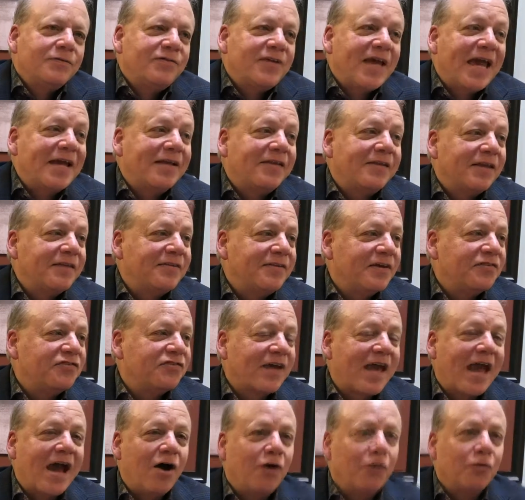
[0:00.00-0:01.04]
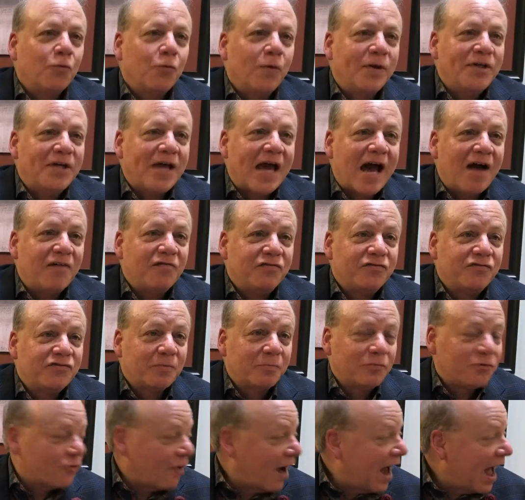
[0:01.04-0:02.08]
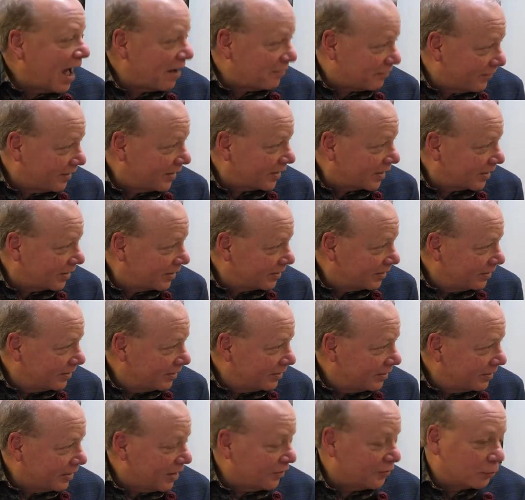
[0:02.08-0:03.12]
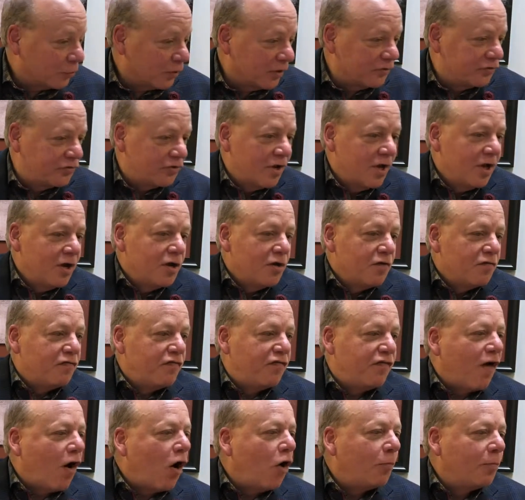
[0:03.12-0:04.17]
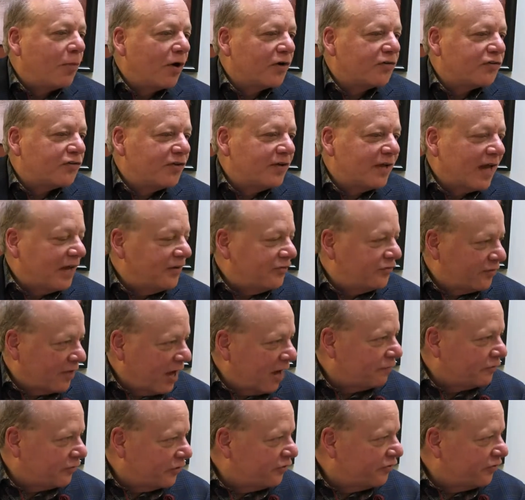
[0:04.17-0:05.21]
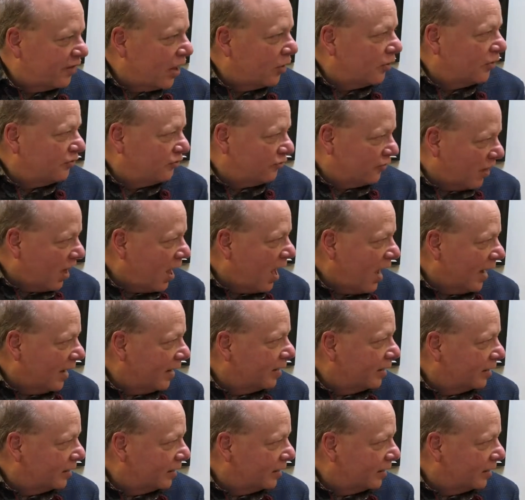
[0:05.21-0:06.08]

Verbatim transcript: Take the discount when you have some traffic. Yeah. In other words, fall merchandise tough to sell in July.